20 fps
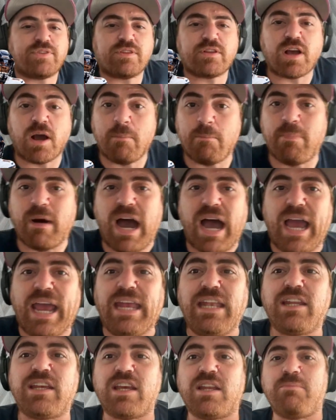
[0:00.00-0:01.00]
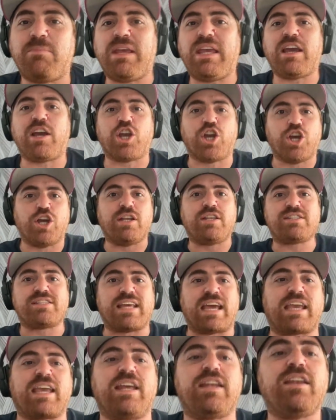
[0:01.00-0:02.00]
combined can be a good
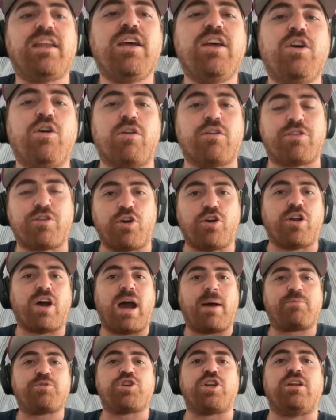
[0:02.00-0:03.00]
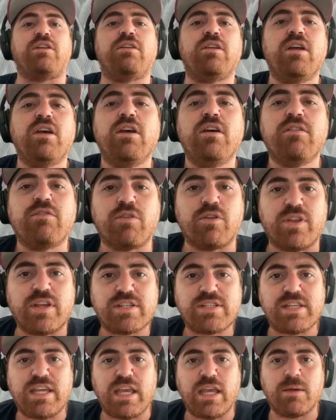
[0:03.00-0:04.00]
second or third option for
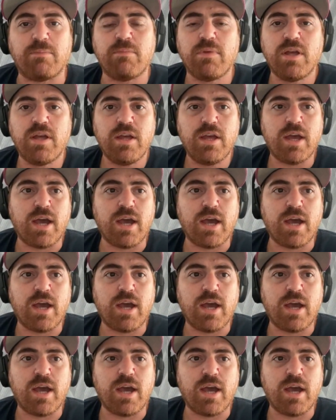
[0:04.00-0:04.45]
this team.